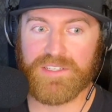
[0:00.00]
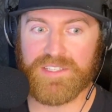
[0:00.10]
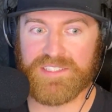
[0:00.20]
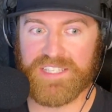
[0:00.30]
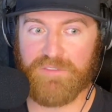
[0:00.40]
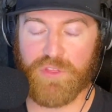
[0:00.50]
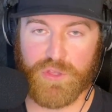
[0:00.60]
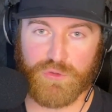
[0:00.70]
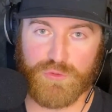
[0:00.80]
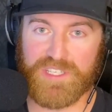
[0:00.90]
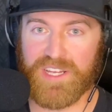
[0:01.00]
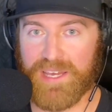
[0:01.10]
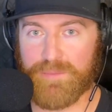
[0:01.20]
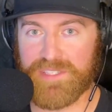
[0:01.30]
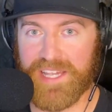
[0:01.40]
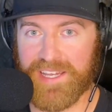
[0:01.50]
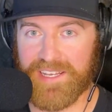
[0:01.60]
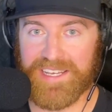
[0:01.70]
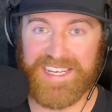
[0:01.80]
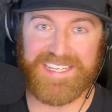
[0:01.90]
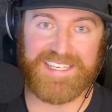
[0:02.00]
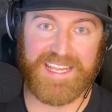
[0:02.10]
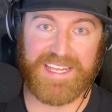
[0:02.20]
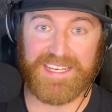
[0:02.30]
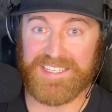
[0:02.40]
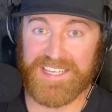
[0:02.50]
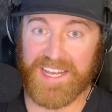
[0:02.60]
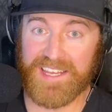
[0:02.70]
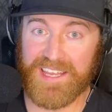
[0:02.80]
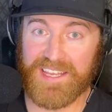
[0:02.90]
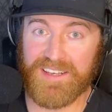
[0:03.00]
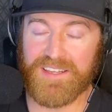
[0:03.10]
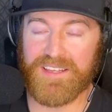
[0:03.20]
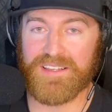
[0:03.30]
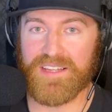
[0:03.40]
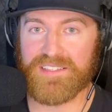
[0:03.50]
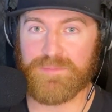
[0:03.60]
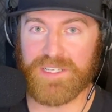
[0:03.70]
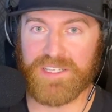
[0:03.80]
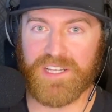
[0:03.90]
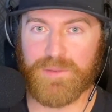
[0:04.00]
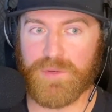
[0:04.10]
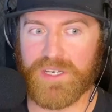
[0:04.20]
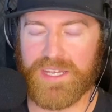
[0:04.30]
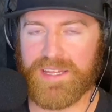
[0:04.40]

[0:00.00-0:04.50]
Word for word: To save three times that in a, de in a decade, that seems like a lot of money.